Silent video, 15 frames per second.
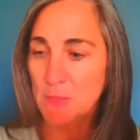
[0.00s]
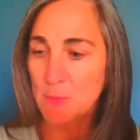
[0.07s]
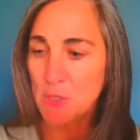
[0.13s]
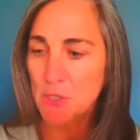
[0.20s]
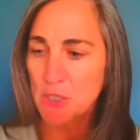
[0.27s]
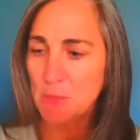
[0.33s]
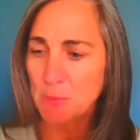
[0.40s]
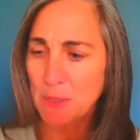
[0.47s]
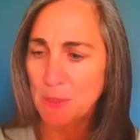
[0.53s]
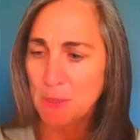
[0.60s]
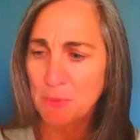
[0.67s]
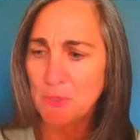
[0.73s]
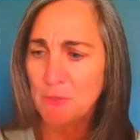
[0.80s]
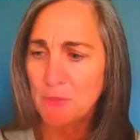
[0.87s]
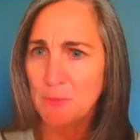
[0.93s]
especially
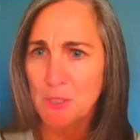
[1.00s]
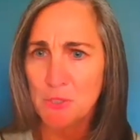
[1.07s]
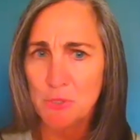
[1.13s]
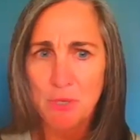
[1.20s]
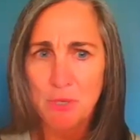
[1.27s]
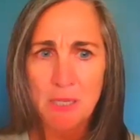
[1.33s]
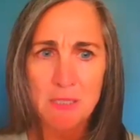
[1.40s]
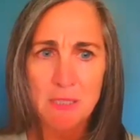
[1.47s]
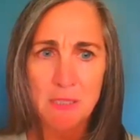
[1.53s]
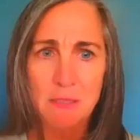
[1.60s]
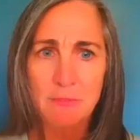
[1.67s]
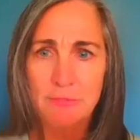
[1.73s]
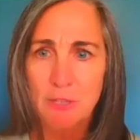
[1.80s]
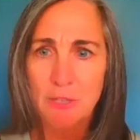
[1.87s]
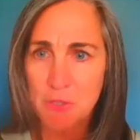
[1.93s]
people who have been trained in
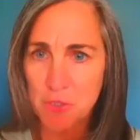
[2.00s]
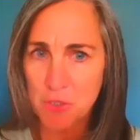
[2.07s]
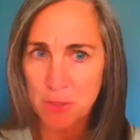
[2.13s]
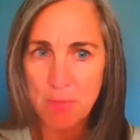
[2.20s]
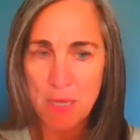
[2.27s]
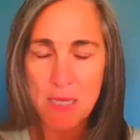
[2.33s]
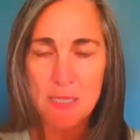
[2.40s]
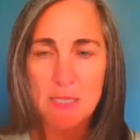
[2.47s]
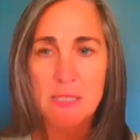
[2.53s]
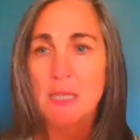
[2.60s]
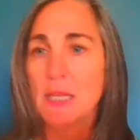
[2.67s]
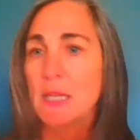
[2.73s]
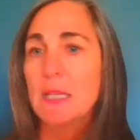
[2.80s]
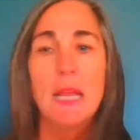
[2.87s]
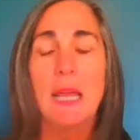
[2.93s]
functional
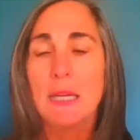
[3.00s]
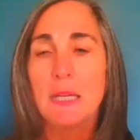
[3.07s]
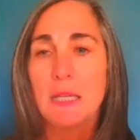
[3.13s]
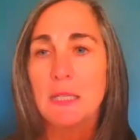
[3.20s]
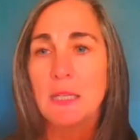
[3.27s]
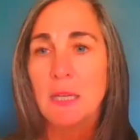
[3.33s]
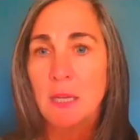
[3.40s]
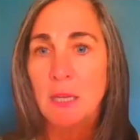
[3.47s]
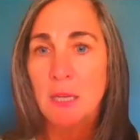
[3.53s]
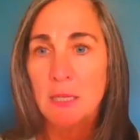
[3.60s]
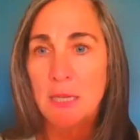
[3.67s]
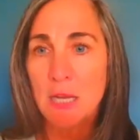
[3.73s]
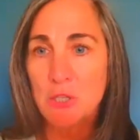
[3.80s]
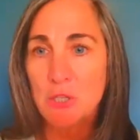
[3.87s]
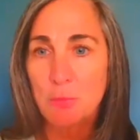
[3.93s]
medicine and in
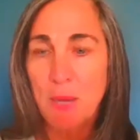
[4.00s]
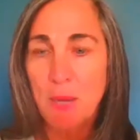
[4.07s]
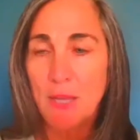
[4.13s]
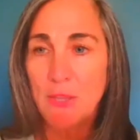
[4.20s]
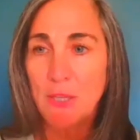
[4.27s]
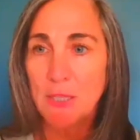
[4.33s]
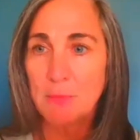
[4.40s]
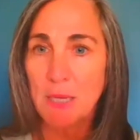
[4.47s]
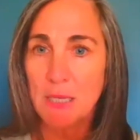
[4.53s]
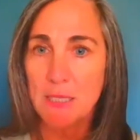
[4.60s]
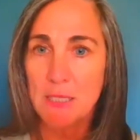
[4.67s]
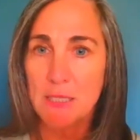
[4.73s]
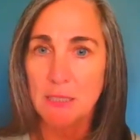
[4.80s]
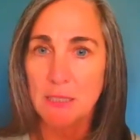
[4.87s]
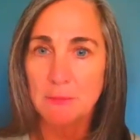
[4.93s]
naturopathic
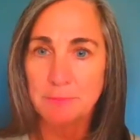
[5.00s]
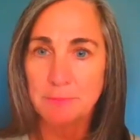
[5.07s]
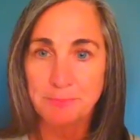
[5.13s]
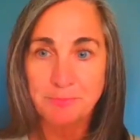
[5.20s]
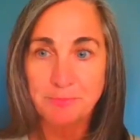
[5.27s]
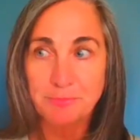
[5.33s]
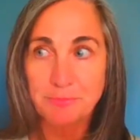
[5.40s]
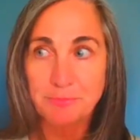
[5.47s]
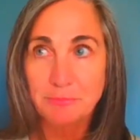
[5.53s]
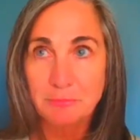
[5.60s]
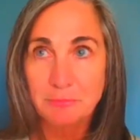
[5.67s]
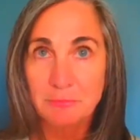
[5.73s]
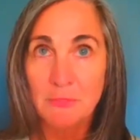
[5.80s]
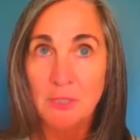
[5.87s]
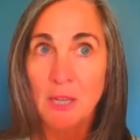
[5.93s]
medicine,
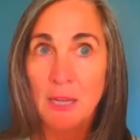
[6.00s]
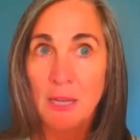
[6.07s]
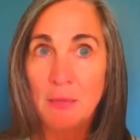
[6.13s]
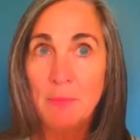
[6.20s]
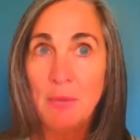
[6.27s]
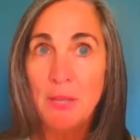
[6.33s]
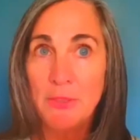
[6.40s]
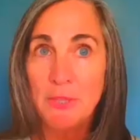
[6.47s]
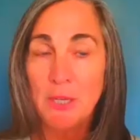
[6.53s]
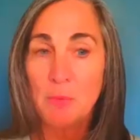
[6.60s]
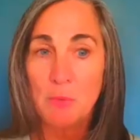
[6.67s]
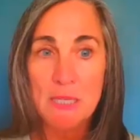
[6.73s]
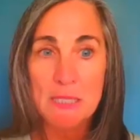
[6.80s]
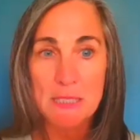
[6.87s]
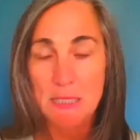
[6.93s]
I think
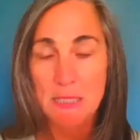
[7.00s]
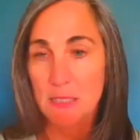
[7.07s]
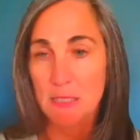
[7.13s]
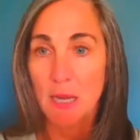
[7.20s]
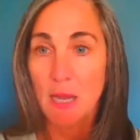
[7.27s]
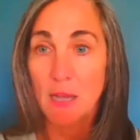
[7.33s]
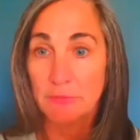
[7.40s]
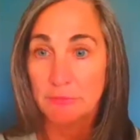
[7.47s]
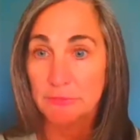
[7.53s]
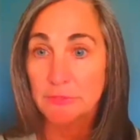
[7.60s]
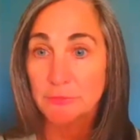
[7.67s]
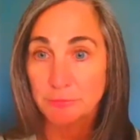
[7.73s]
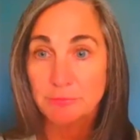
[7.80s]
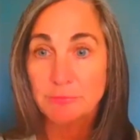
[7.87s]
once is enough.